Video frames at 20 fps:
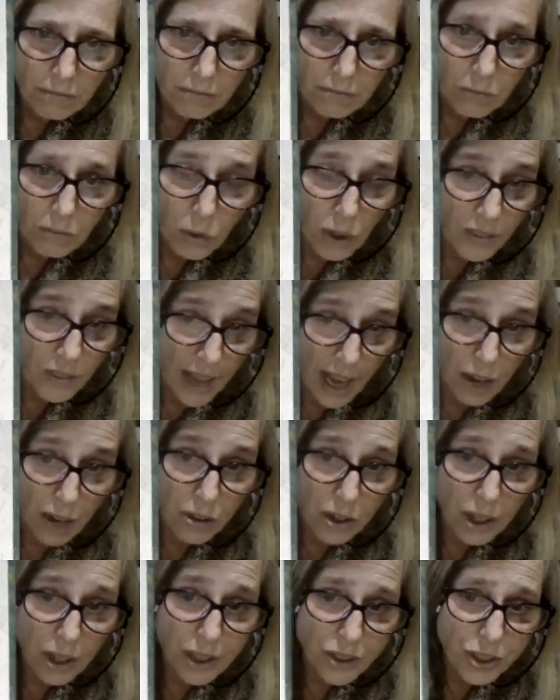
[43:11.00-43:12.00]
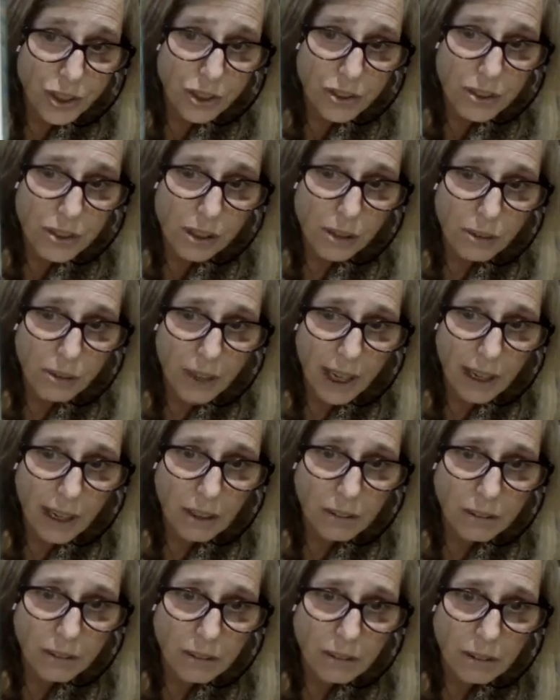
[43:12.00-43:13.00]
What that'll cause you to slow
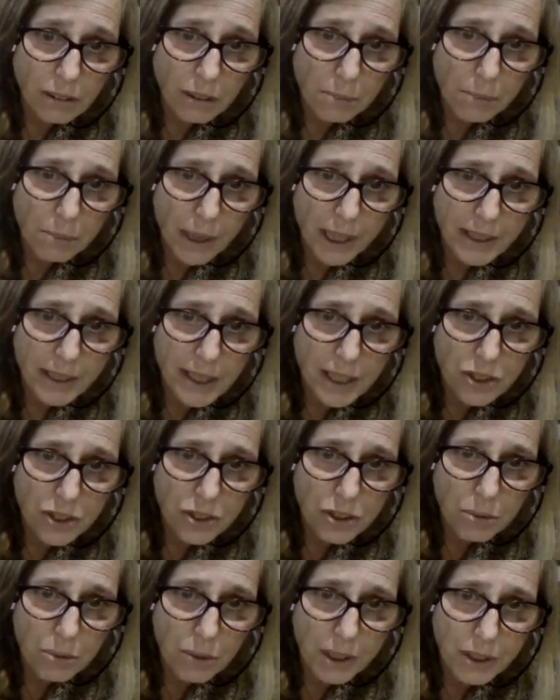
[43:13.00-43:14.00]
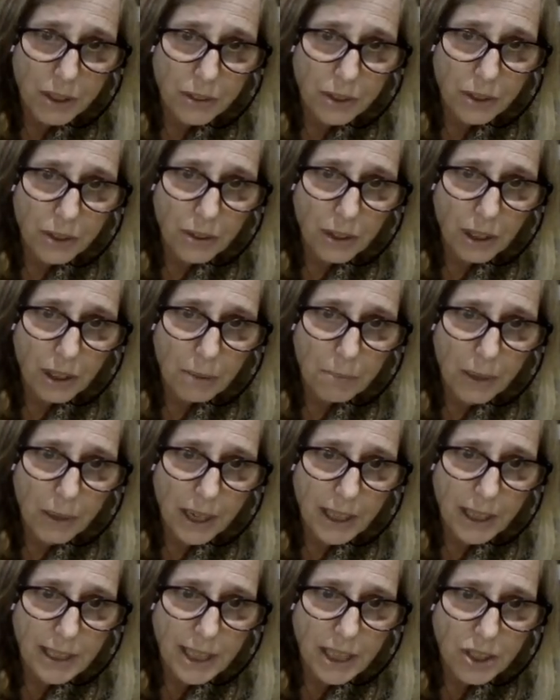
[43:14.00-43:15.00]
down and pay attention to what you're doing and
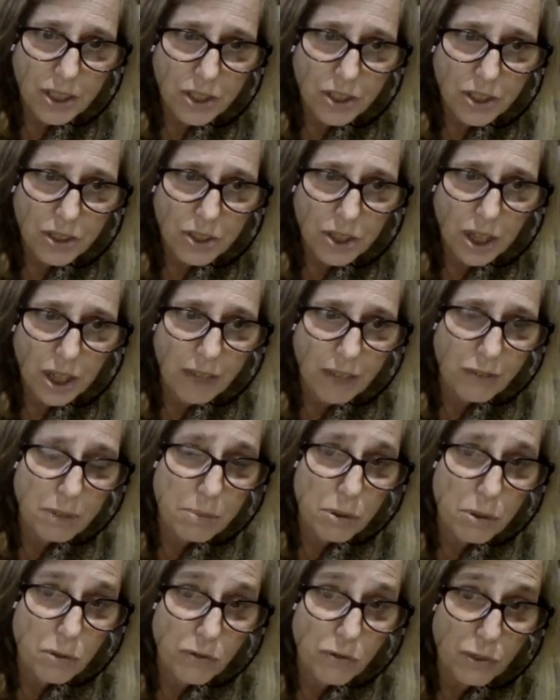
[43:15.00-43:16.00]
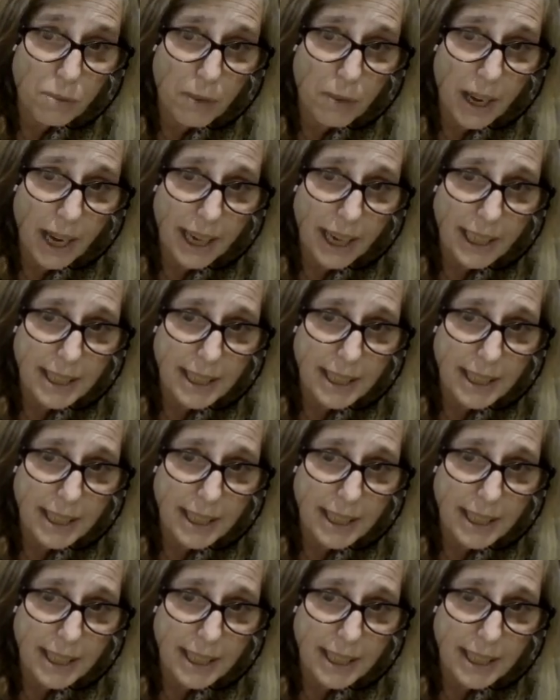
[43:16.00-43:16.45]
pay attention to every move you make.